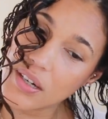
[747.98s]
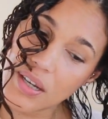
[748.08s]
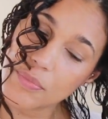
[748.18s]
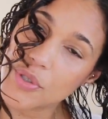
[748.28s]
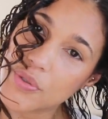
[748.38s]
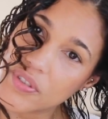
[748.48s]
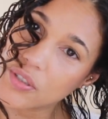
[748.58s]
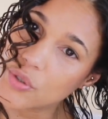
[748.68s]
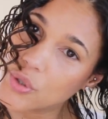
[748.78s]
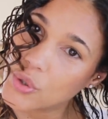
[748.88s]
I'm
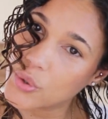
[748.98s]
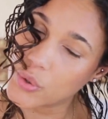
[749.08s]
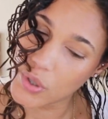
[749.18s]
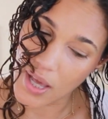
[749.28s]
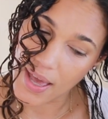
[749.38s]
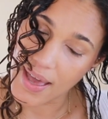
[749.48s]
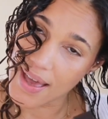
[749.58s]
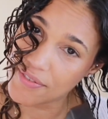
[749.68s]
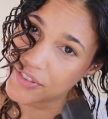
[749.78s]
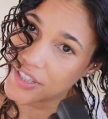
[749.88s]
choosing to
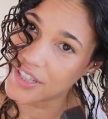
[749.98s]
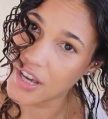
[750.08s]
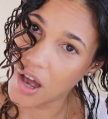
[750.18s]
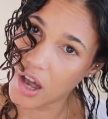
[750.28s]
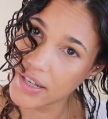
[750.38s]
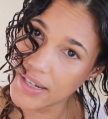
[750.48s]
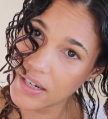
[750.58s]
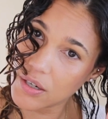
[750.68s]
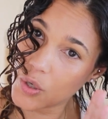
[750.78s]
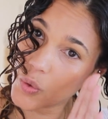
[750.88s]
have the hot
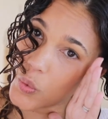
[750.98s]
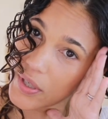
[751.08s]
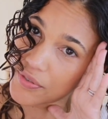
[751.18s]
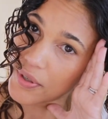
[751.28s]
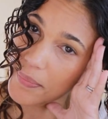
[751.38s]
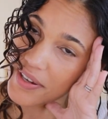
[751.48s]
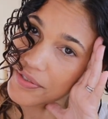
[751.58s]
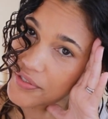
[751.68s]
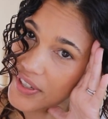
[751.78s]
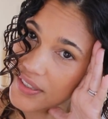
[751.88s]
air away from my
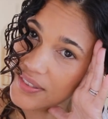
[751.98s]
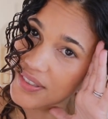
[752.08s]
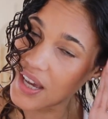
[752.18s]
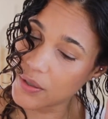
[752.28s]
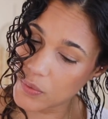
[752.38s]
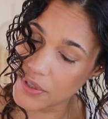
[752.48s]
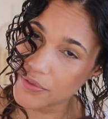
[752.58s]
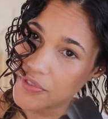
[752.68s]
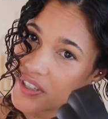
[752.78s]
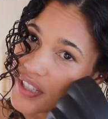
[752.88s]
face. I don't want to
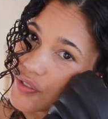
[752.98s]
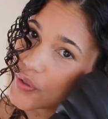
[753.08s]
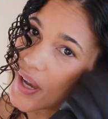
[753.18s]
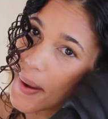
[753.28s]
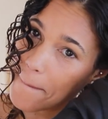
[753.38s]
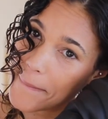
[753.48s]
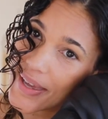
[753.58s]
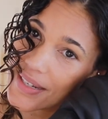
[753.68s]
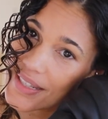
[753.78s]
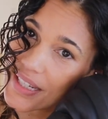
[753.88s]
feel it, so I'm
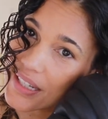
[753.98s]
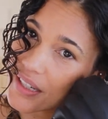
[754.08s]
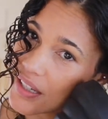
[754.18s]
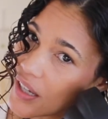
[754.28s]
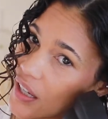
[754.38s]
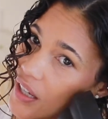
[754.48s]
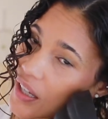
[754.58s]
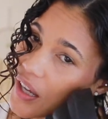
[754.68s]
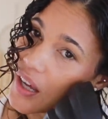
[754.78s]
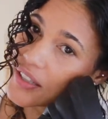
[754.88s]
bending
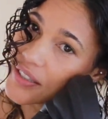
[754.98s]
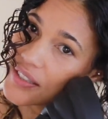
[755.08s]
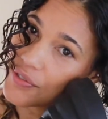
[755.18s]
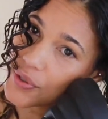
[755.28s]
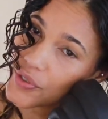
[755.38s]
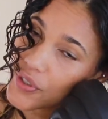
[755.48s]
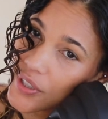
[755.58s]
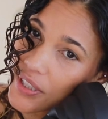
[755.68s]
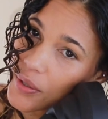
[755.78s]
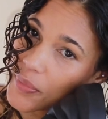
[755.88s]
the diffuser
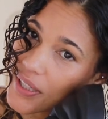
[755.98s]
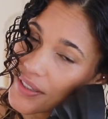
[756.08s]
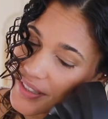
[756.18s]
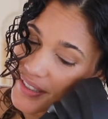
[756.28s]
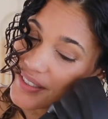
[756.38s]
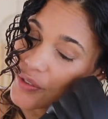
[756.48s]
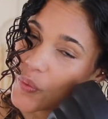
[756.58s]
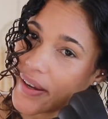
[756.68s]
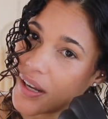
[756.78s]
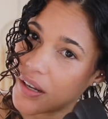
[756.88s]
a little bit. This is
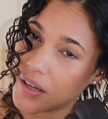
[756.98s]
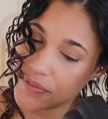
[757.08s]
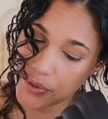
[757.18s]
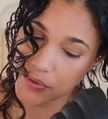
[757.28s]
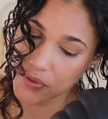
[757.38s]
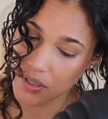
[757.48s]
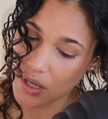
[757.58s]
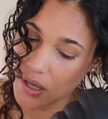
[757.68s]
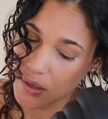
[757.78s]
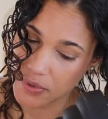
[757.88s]
why I love those
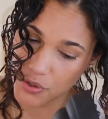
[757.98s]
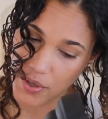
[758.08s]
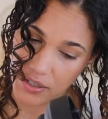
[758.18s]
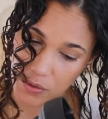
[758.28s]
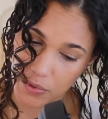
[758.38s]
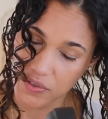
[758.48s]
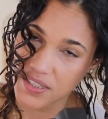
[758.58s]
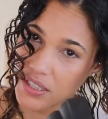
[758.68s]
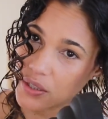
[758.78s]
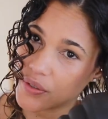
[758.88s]
retractable
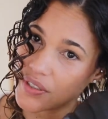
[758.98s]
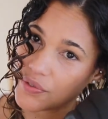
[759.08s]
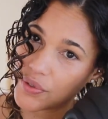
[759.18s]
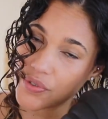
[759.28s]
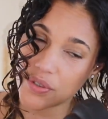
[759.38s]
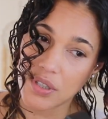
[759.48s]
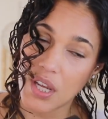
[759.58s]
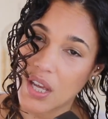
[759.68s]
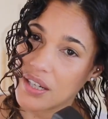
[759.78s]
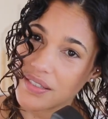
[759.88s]
silicone diffuser,
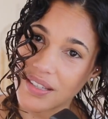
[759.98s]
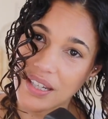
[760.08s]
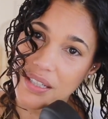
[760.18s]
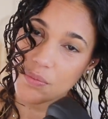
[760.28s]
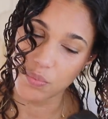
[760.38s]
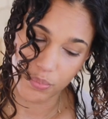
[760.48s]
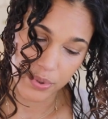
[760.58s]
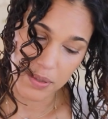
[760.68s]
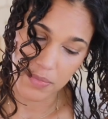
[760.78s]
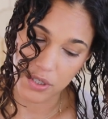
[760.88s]
because I can
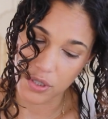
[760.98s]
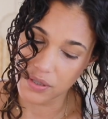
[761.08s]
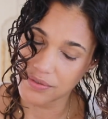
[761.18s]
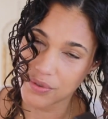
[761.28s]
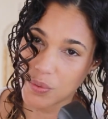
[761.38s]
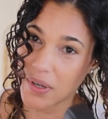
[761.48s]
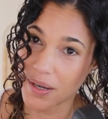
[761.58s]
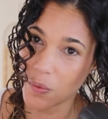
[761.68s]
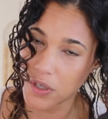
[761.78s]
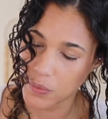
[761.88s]
pretty much do what
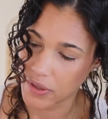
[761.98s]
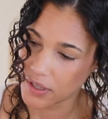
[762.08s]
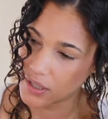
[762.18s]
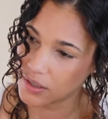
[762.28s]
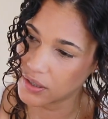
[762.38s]
I want with it.